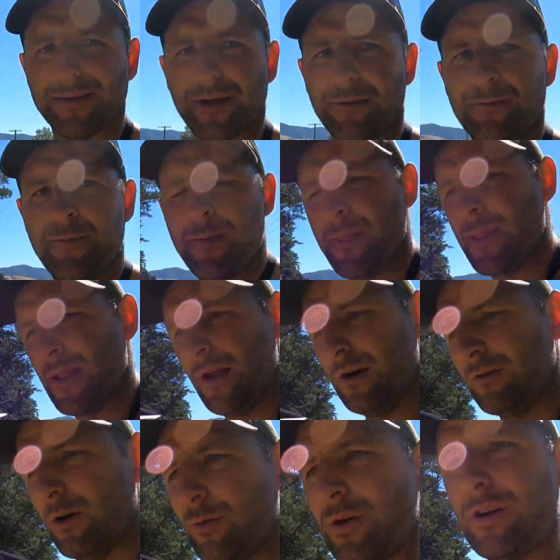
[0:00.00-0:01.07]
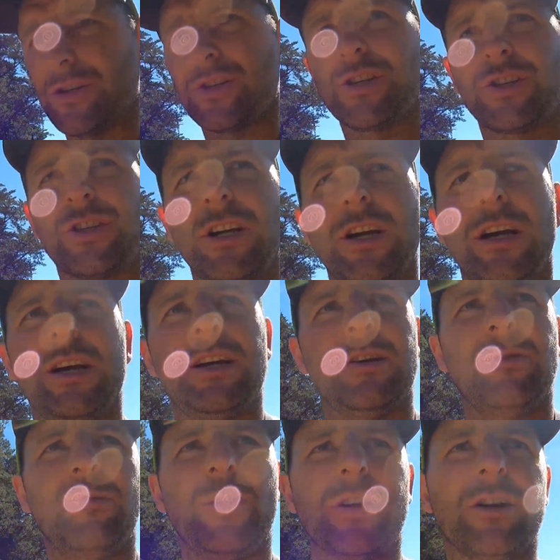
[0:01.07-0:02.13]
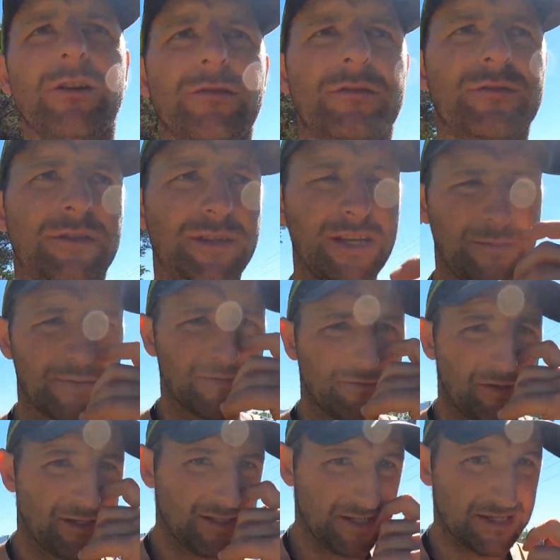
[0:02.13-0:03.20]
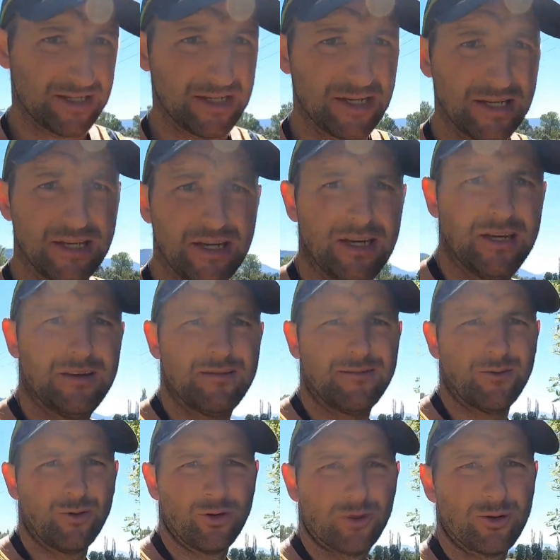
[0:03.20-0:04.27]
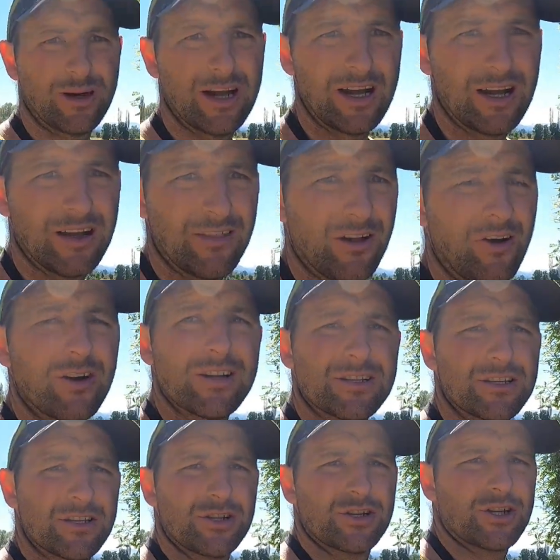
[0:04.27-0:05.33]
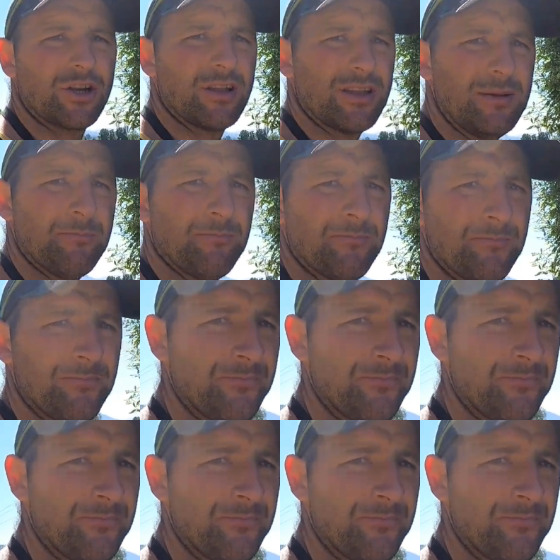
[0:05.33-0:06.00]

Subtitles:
So right, we'll go and I might go and set up some fences for the hoggets, show you them.